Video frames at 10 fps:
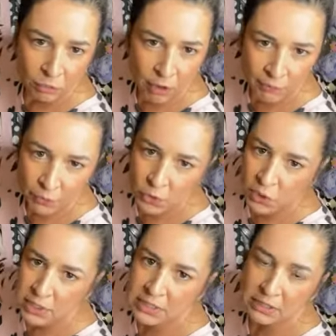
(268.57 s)

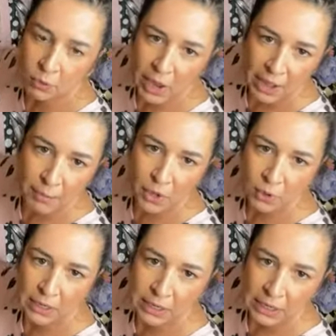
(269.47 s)
ruffles and the
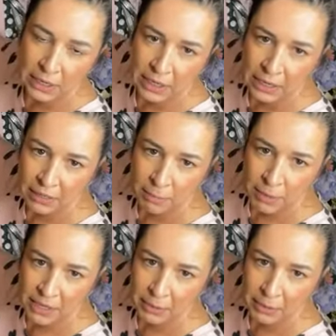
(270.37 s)
rainbow and the big